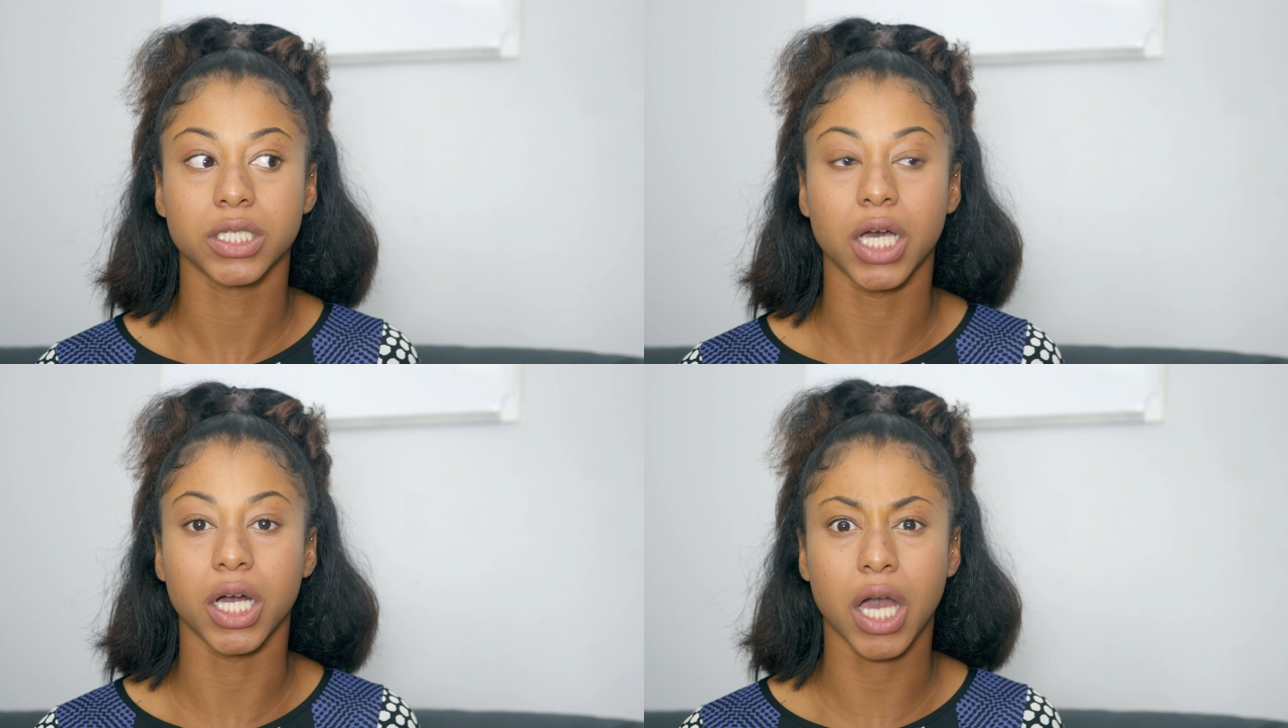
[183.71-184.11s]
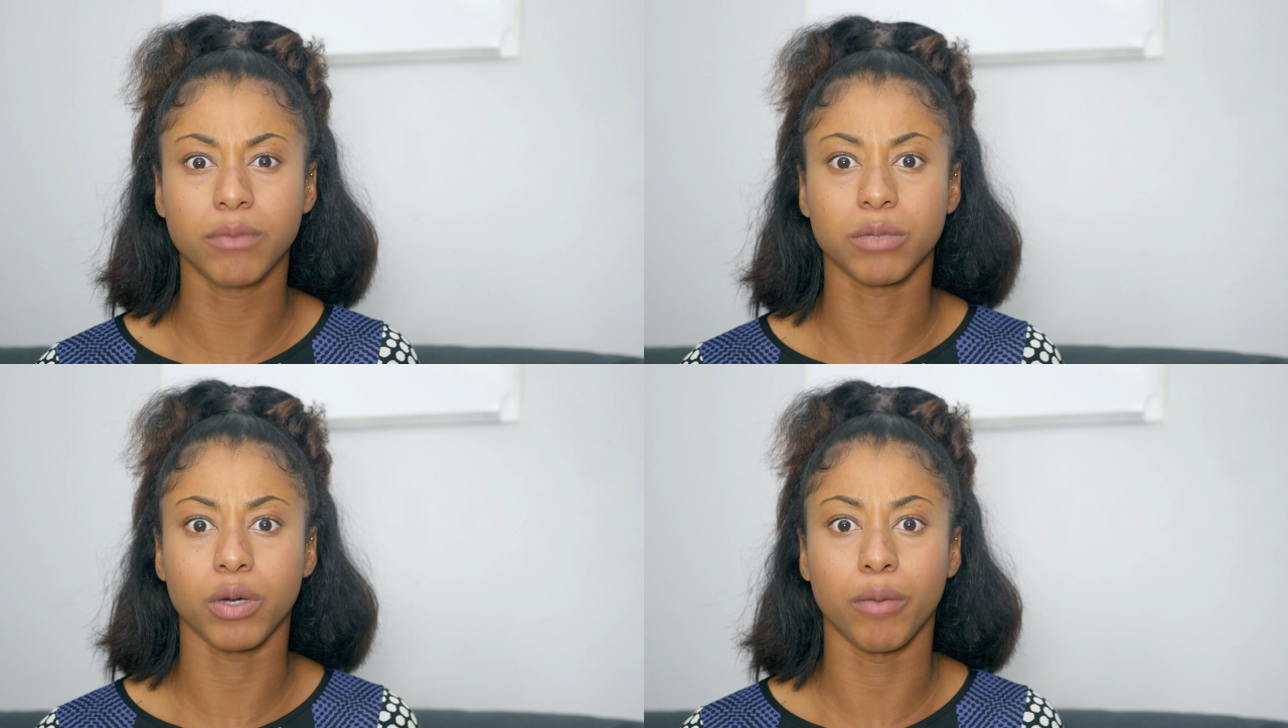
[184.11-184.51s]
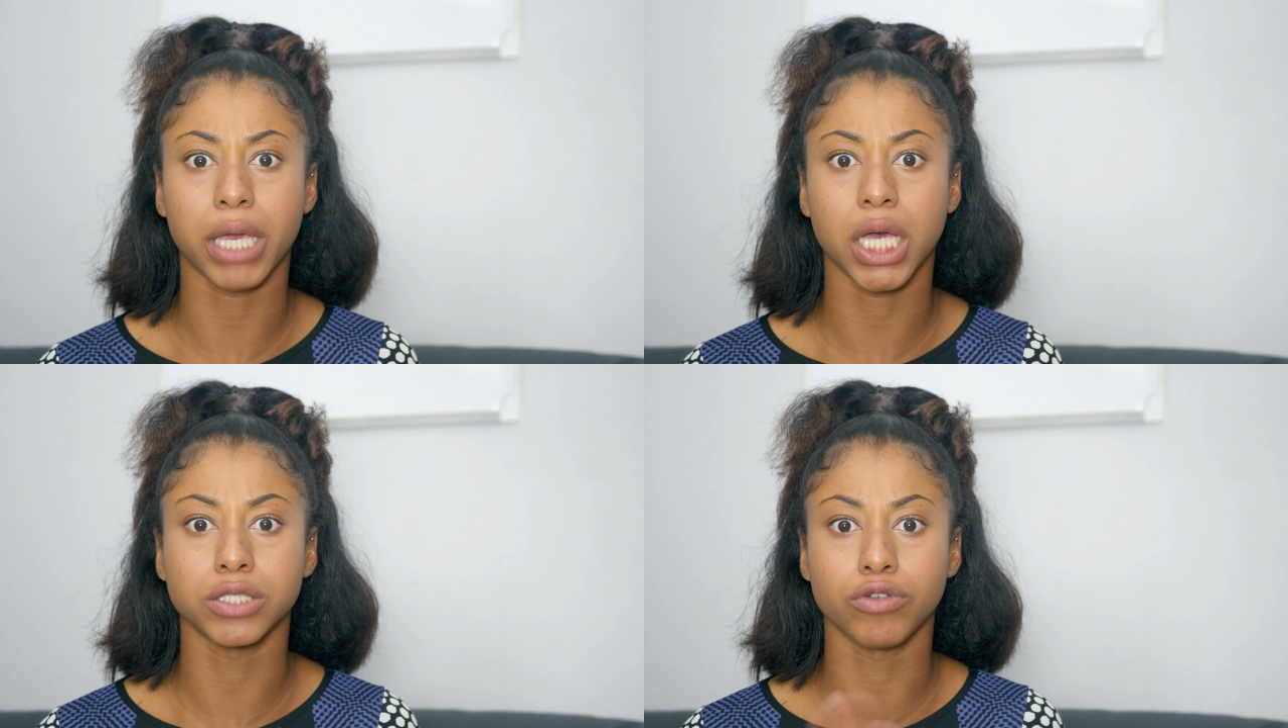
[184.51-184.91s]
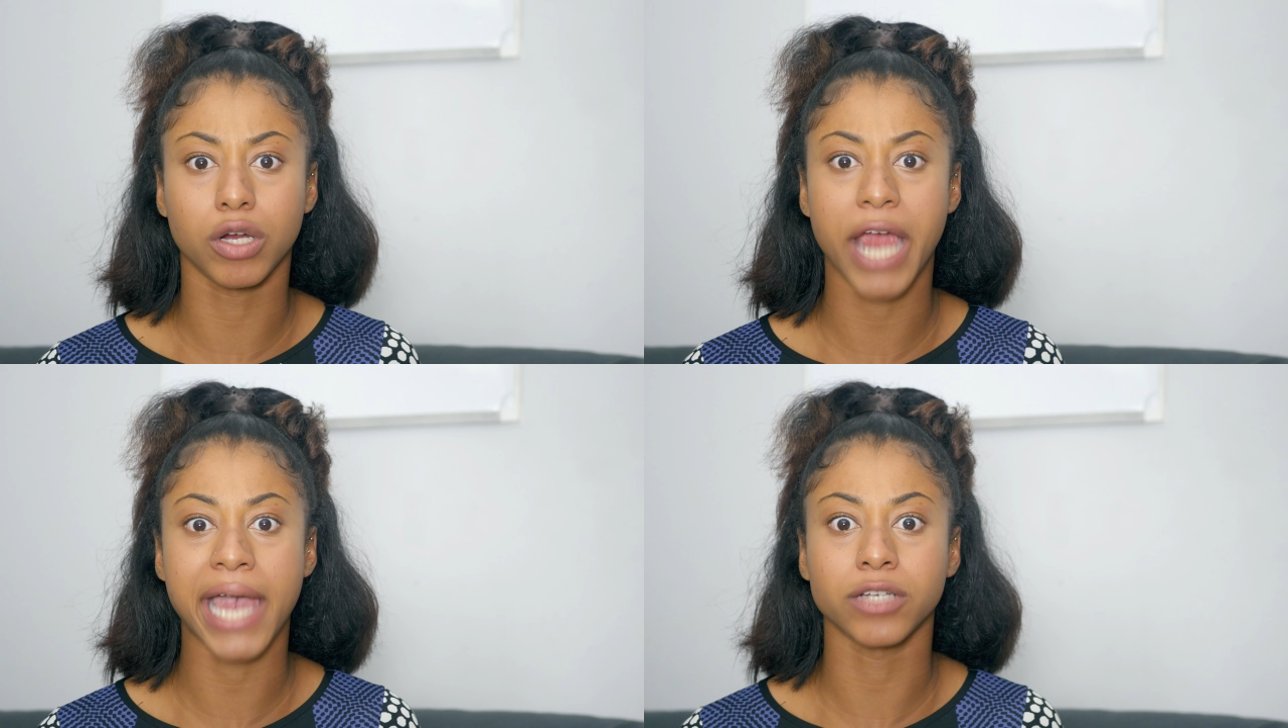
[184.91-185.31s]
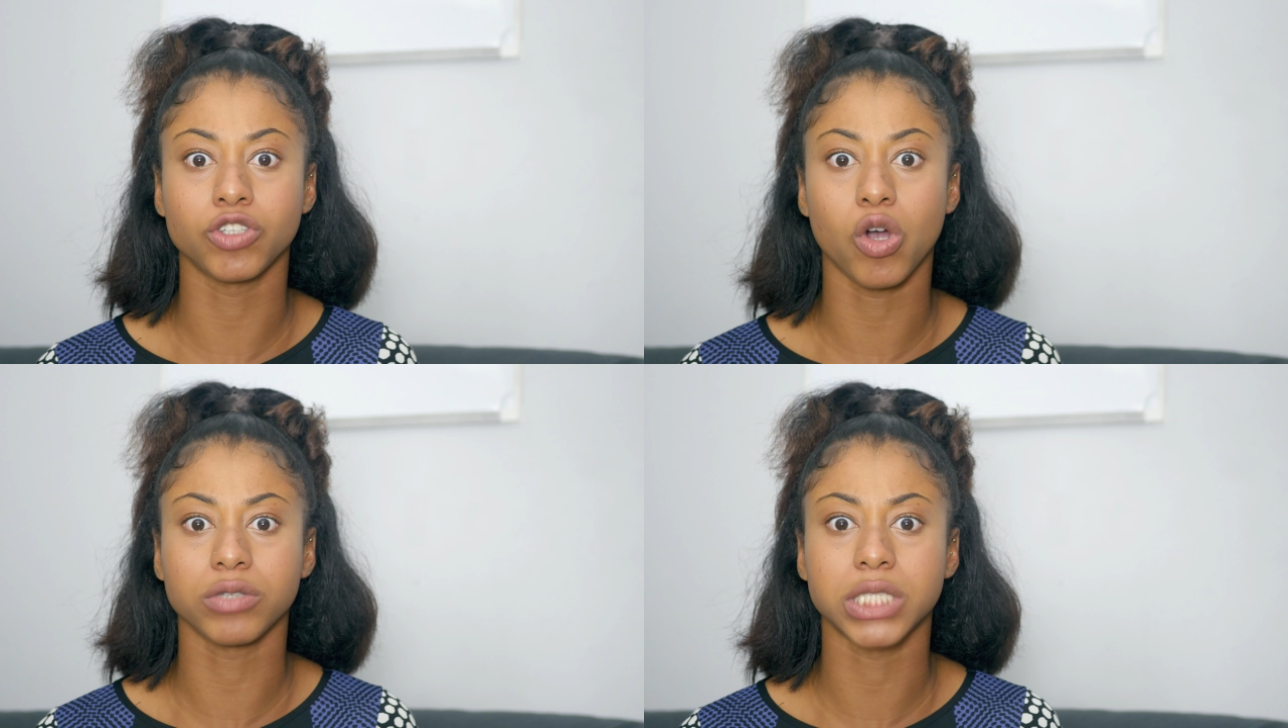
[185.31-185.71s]
uncomfortable because you're cracking
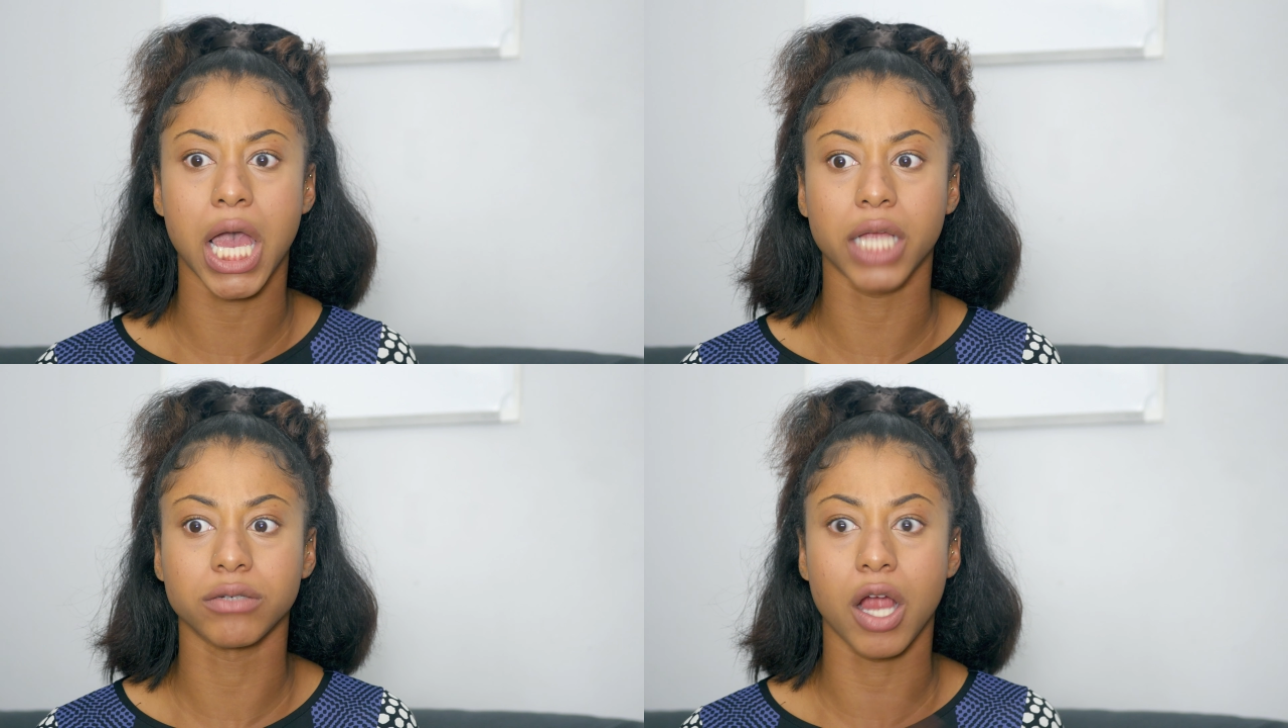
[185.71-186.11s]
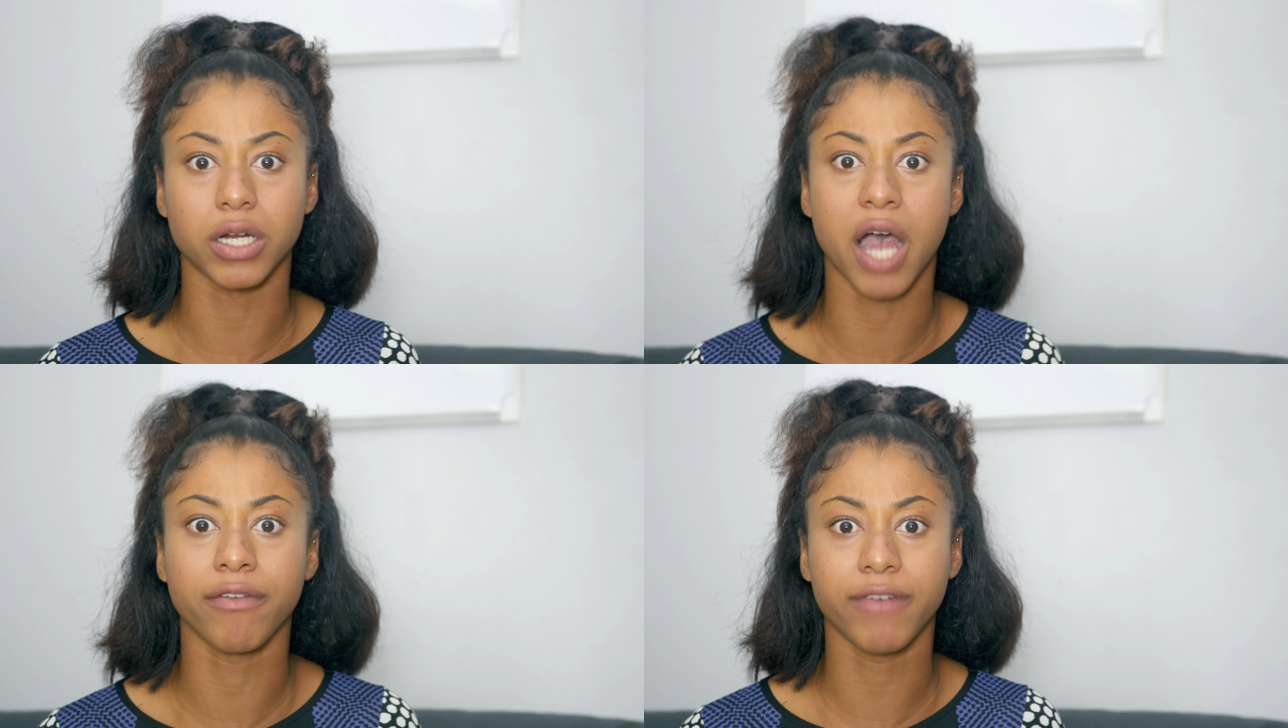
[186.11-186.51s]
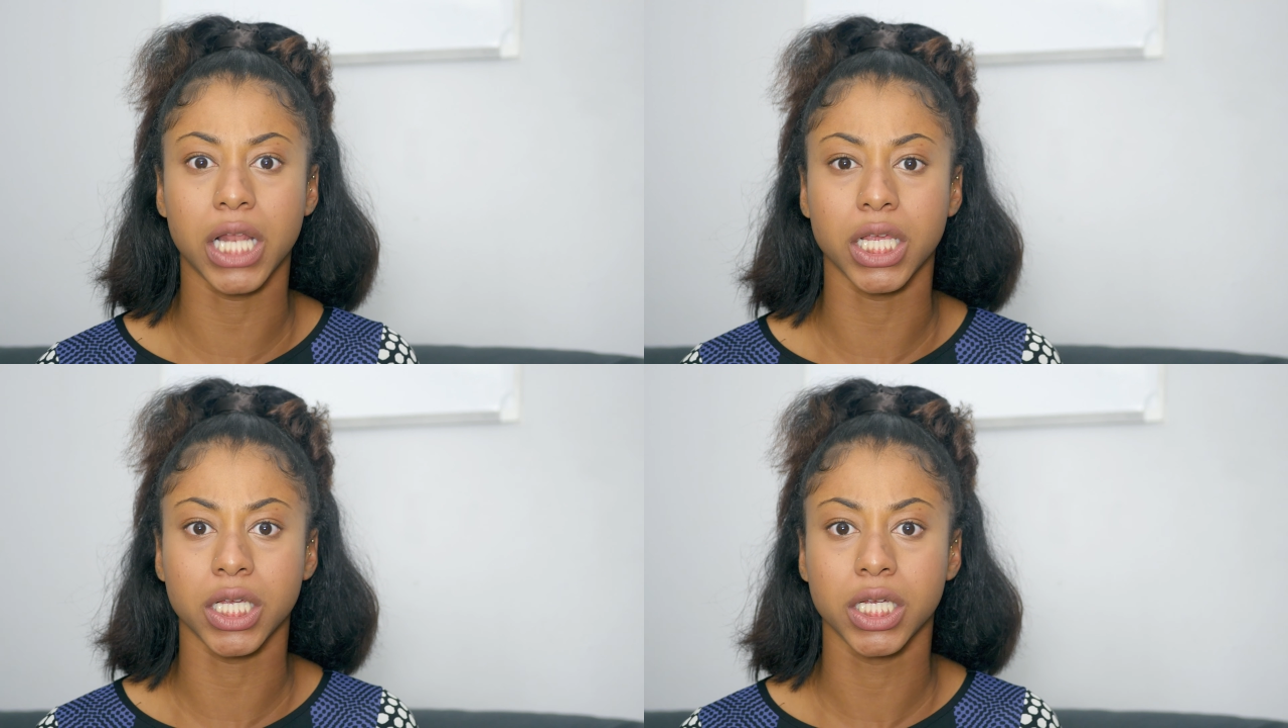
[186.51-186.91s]
jokes that are not funny.